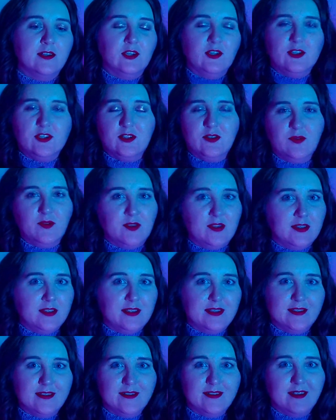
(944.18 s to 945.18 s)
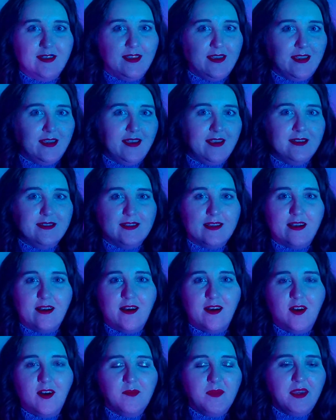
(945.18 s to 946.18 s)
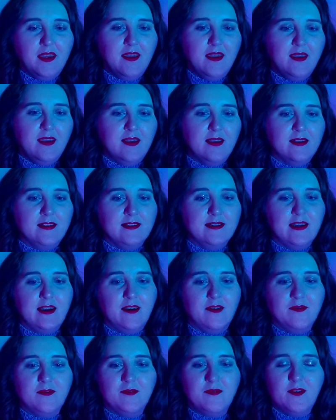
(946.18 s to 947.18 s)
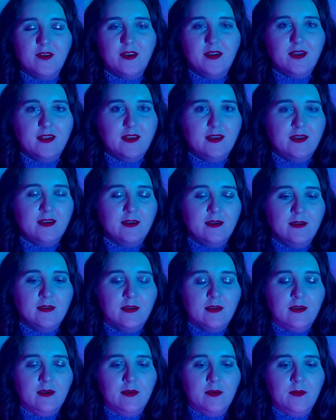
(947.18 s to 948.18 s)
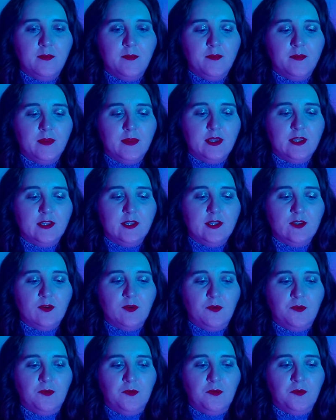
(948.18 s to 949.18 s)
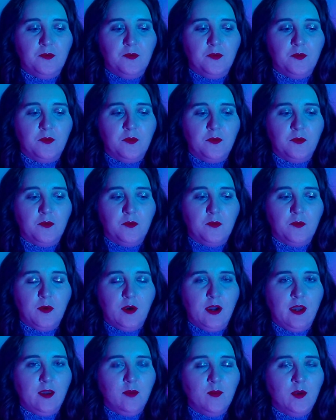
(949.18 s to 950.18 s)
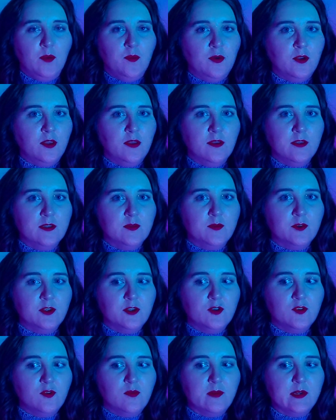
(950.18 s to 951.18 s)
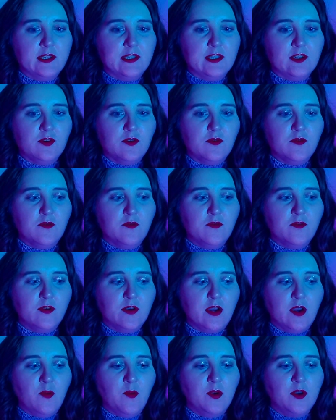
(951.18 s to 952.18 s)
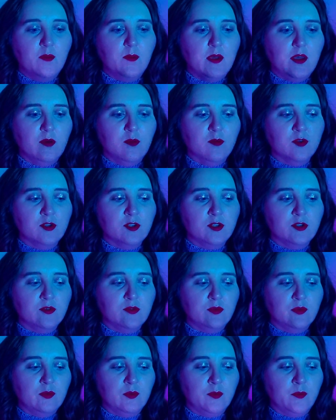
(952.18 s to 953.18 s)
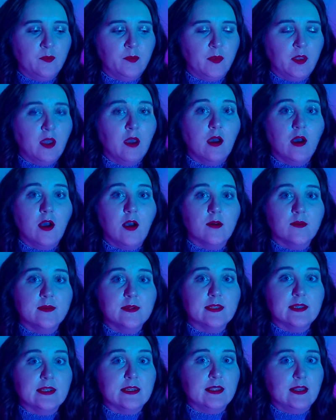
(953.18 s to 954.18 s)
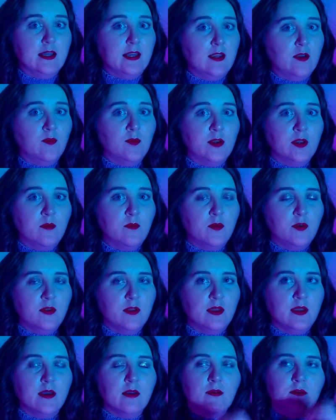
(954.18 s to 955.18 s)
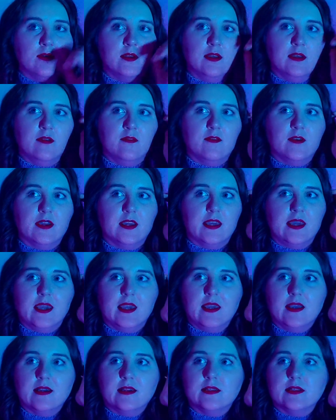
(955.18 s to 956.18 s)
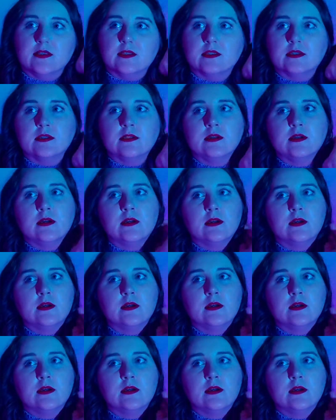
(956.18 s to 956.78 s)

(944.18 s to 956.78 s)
just doing this like as a hobby and to have fun. So why am I putting this pressure on myself? I want to be able to obviously like what I'm putting out, and if I can't